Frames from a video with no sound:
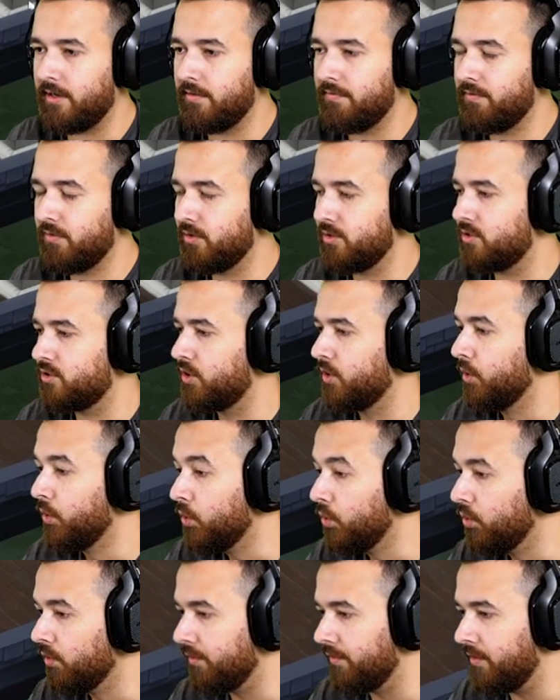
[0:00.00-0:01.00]
I can afford
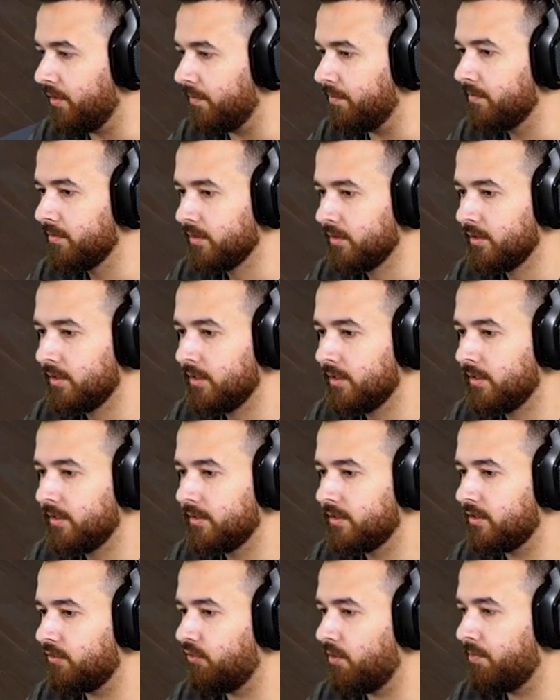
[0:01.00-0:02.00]
two of them.
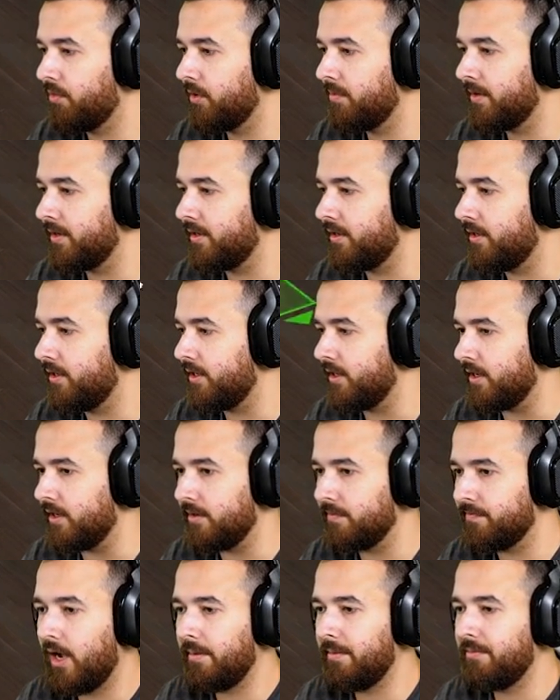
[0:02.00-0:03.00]
So if we put them in
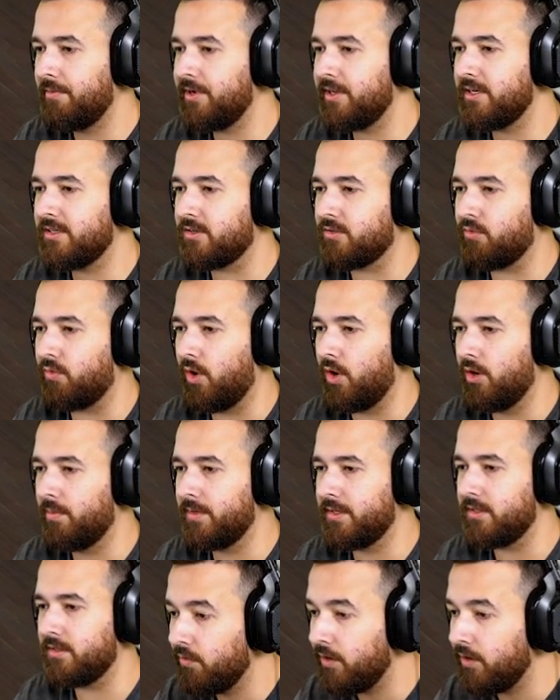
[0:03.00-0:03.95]
here, I mean, we can just grow them in.